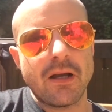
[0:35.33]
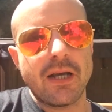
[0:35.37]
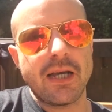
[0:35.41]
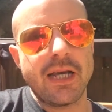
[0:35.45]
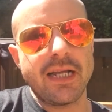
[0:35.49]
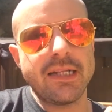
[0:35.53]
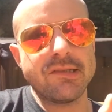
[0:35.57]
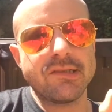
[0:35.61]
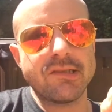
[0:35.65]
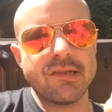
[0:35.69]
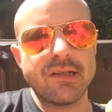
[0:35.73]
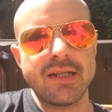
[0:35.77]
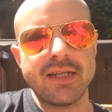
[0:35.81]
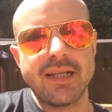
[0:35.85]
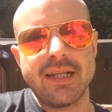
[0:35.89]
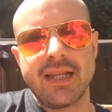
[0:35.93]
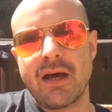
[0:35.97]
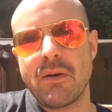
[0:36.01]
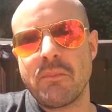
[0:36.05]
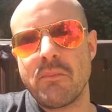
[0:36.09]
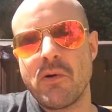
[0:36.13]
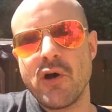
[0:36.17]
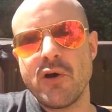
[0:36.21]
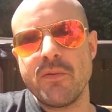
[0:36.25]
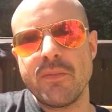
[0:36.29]
instantly in
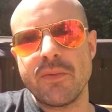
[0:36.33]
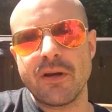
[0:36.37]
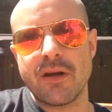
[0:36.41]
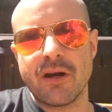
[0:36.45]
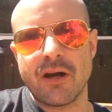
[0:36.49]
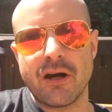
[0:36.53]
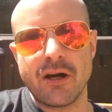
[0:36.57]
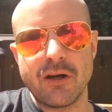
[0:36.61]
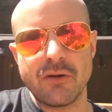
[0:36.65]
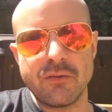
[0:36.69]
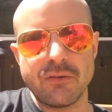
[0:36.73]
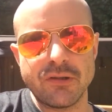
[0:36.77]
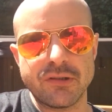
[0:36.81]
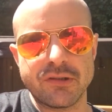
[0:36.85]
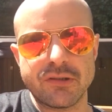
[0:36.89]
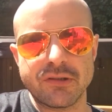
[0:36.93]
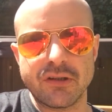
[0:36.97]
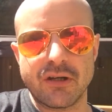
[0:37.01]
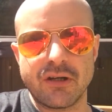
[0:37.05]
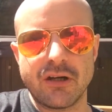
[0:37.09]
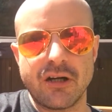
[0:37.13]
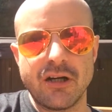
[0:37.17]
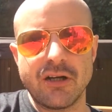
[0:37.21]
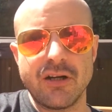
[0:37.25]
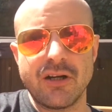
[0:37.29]
that moment,
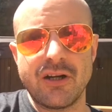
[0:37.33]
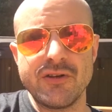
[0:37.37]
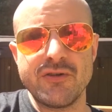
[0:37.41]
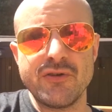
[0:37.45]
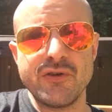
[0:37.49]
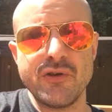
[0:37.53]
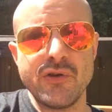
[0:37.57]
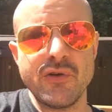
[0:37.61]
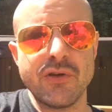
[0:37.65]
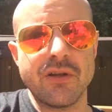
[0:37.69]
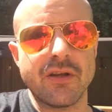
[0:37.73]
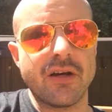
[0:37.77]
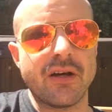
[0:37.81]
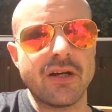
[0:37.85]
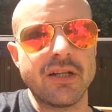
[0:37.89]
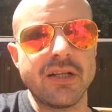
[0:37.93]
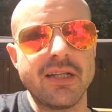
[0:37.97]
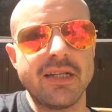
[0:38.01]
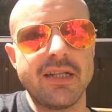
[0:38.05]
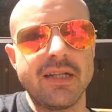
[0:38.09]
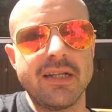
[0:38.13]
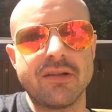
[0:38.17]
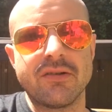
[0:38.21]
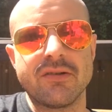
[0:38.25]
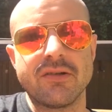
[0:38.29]
I knew that I
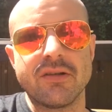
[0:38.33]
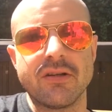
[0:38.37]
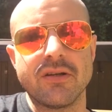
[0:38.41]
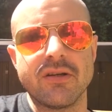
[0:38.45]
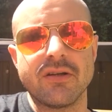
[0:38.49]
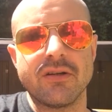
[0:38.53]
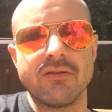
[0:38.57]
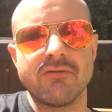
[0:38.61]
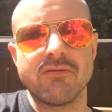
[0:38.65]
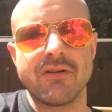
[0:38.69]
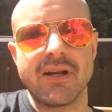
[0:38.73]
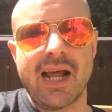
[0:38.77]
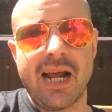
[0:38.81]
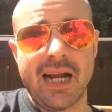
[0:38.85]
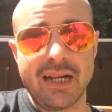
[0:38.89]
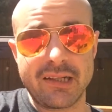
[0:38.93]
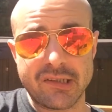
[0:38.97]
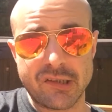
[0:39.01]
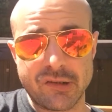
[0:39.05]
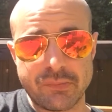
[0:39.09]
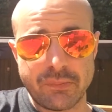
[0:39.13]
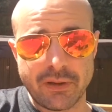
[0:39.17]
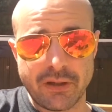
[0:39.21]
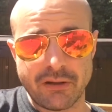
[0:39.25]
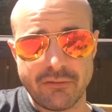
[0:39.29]
needed to relax
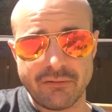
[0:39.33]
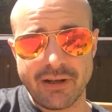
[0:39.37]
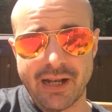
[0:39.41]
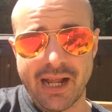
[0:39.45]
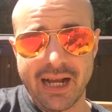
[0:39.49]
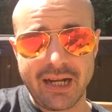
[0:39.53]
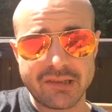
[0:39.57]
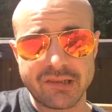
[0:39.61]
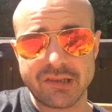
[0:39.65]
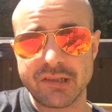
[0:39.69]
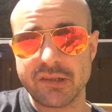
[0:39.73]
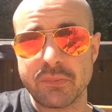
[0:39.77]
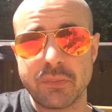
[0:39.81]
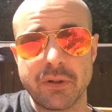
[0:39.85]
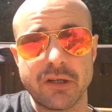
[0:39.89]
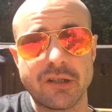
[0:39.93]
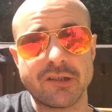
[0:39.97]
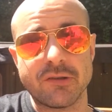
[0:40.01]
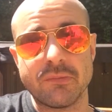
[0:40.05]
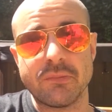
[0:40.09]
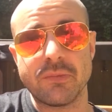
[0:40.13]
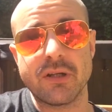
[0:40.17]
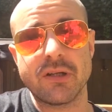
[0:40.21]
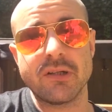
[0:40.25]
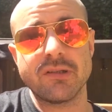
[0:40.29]
this
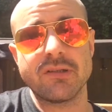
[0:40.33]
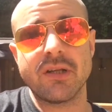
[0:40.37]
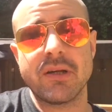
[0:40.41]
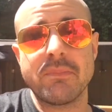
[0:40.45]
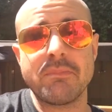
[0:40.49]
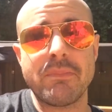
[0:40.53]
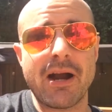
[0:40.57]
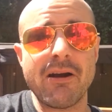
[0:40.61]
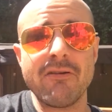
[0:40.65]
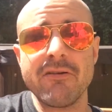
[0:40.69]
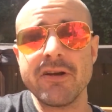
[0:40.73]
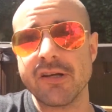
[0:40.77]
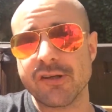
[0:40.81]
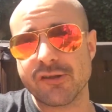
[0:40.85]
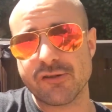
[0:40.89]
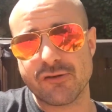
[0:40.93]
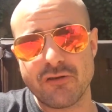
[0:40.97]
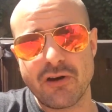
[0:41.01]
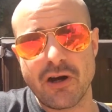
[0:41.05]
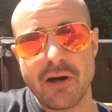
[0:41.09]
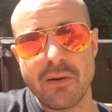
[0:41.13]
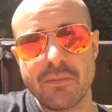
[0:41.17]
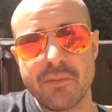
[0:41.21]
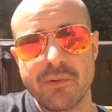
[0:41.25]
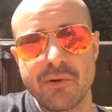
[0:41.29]
person because their barriers
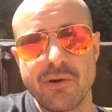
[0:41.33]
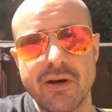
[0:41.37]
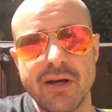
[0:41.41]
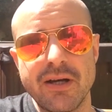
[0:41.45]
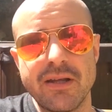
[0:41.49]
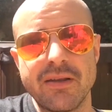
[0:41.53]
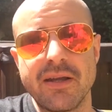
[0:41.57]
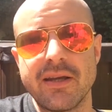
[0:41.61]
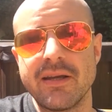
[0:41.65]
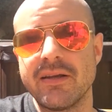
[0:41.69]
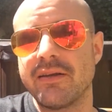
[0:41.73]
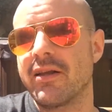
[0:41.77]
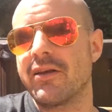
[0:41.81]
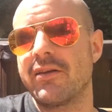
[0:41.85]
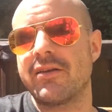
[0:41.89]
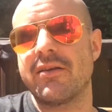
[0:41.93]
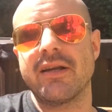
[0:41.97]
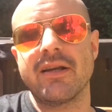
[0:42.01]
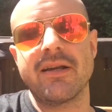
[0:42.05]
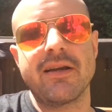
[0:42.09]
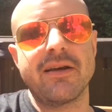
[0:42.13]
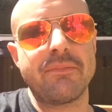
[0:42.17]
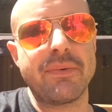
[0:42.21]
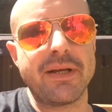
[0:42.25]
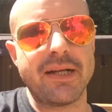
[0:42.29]
are up, right? They
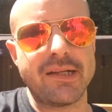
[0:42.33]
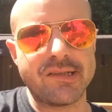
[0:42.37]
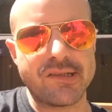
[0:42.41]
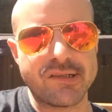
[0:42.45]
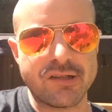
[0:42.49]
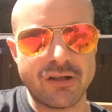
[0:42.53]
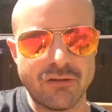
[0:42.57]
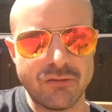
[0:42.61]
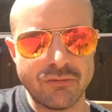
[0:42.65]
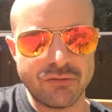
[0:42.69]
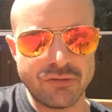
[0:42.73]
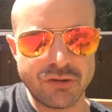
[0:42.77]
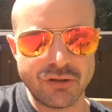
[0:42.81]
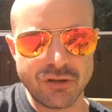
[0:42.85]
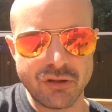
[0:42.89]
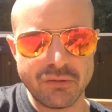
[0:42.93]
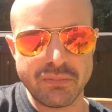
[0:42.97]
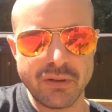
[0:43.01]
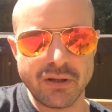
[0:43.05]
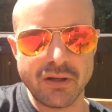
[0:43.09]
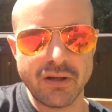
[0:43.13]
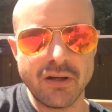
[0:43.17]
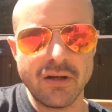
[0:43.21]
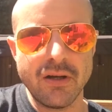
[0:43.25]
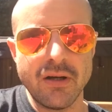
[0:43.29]
think they're being sold to,
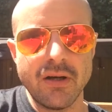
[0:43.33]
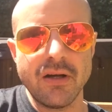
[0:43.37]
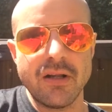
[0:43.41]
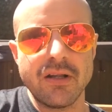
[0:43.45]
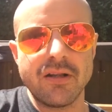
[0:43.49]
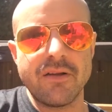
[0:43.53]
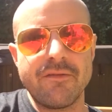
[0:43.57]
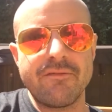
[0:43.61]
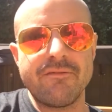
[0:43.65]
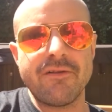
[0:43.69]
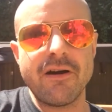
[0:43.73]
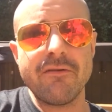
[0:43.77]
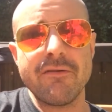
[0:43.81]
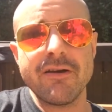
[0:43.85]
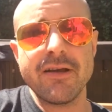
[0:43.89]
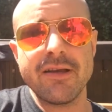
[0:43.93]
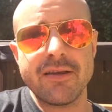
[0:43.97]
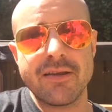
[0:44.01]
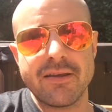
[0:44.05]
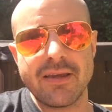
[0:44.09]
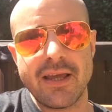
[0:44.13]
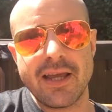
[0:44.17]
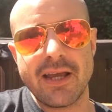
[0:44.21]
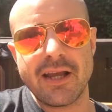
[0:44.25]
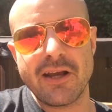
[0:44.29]
but the very
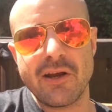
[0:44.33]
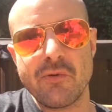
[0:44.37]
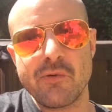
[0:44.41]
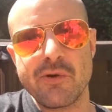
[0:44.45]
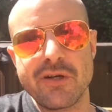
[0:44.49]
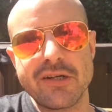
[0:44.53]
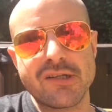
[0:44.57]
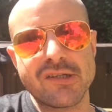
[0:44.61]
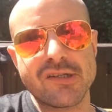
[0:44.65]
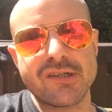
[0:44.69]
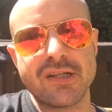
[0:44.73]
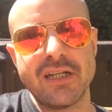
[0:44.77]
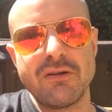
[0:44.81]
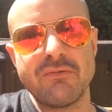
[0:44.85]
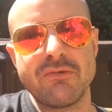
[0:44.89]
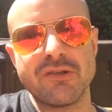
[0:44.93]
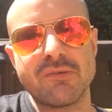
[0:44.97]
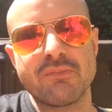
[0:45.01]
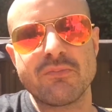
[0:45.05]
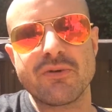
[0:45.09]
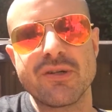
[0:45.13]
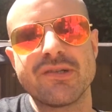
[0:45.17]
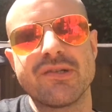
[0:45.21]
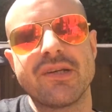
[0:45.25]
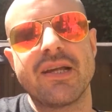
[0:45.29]
thing which she was
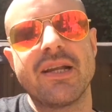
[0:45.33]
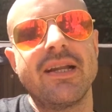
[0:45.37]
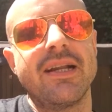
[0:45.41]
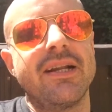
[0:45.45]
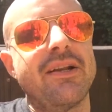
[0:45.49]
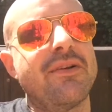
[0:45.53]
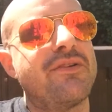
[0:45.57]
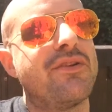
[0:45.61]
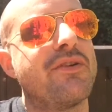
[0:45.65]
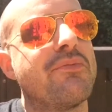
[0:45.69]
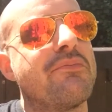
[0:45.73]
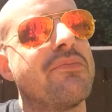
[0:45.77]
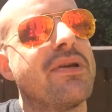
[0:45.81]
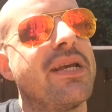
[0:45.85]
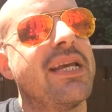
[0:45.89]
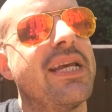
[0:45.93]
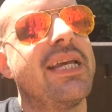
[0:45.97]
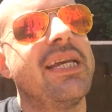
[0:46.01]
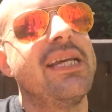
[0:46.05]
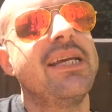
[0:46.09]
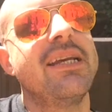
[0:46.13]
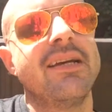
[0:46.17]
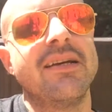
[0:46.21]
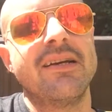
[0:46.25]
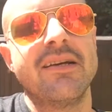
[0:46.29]
presenting to
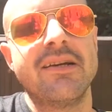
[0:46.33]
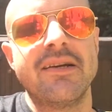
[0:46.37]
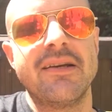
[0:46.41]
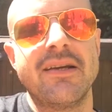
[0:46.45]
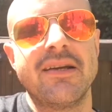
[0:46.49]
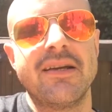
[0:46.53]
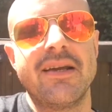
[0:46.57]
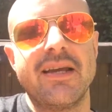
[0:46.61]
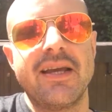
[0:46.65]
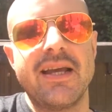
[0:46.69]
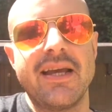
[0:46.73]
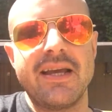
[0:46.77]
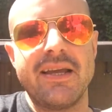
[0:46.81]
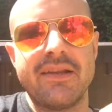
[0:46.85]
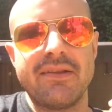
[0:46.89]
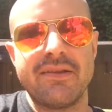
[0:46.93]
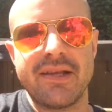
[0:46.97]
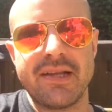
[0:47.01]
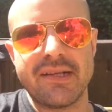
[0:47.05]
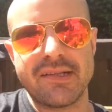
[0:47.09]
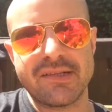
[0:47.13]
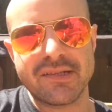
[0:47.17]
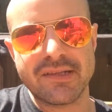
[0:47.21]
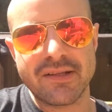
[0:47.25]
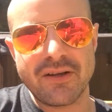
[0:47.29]
me in
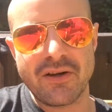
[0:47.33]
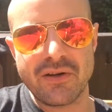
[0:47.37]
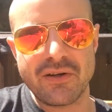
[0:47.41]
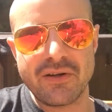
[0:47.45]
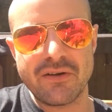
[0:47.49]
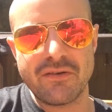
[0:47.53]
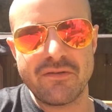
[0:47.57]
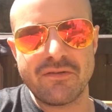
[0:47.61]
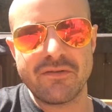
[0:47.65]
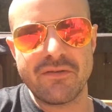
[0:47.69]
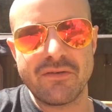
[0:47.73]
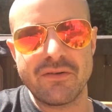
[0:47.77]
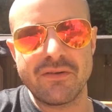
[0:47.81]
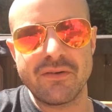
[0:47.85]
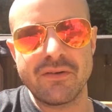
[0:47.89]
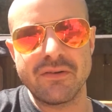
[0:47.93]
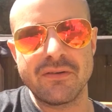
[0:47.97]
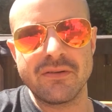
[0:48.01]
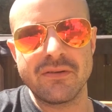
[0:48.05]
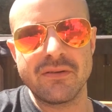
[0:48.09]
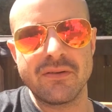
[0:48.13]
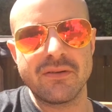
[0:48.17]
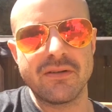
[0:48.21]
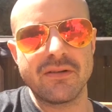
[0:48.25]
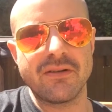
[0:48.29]
this kind of
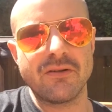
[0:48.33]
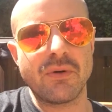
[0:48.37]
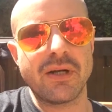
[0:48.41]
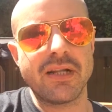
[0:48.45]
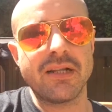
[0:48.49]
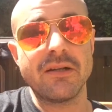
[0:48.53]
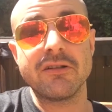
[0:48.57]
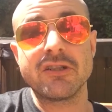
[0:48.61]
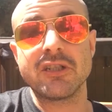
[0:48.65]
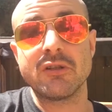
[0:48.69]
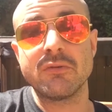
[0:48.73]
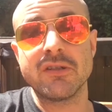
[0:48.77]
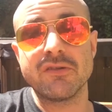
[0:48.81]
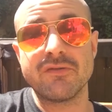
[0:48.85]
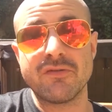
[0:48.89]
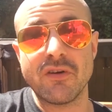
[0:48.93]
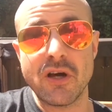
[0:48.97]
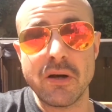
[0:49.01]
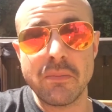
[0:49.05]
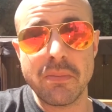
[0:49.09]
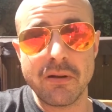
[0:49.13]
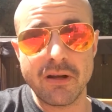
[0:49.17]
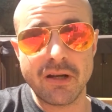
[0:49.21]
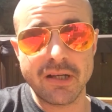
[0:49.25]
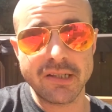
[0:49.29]
the way that she was
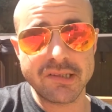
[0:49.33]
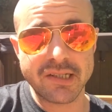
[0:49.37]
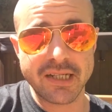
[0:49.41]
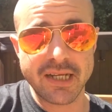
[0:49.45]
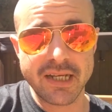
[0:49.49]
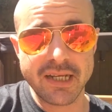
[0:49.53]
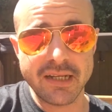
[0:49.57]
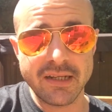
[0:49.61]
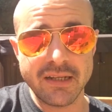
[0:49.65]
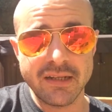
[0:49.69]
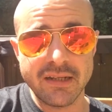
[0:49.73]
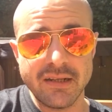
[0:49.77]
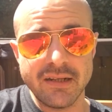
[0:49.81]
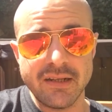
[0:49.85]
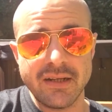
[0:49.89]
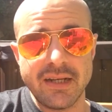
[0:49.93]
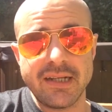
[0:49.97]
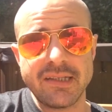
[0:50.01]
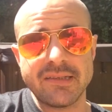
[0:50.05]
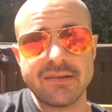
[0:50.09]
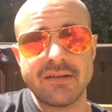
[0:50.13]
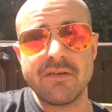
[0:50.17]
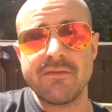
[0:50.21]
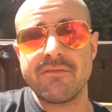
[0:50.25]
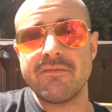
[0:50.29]
verbalizing it
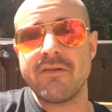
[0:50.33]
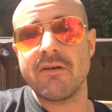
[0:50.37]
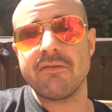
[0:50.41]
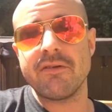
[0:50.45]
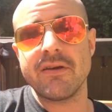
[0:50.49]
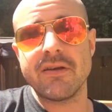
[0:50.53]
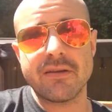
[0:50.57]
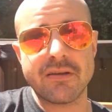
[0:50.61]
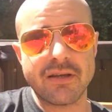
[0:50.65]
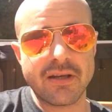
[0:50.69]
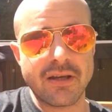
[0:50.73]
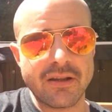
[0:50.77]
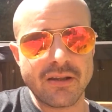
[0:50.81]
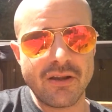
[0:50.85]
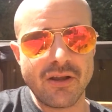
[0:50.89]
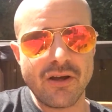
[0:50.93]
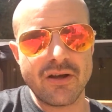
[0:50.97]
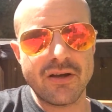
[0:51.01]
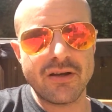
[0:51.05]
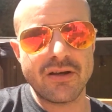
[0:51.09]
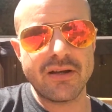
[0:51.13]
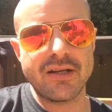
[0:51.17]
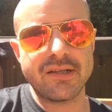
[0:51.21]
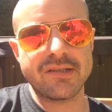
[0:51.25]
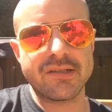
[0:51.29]
is the very thing
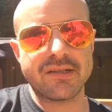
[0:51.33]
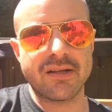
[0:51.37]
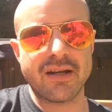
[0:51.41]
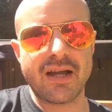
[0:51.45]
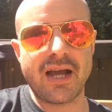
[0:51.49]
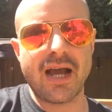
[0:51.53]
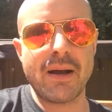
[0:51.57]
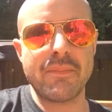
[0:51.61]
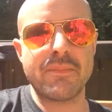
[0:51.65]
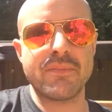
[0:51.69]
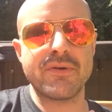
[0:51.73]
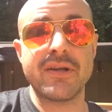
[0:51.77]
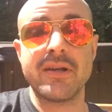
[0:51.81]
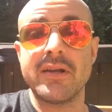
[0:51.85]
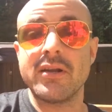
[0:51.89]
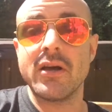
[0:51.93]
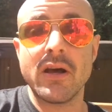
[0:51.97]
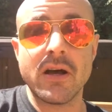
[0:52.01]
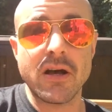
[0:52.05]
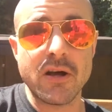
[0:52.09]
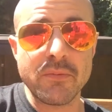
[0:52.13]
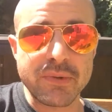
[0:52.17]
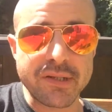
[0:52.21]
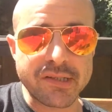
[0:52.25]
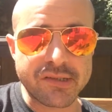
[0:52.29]
that is going to happen in
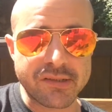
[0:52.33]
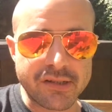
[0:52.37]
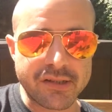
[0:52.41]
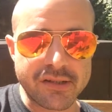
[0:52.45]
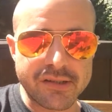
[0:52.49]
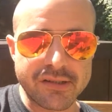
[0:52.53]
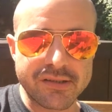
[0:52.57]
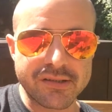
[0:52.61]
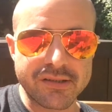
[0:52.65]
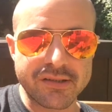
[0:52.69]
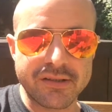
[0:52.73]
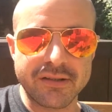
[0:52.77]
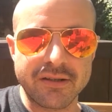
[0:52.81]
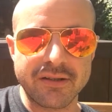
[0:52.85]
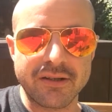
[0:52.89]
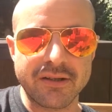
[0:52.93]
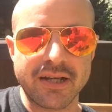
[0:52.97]
her business.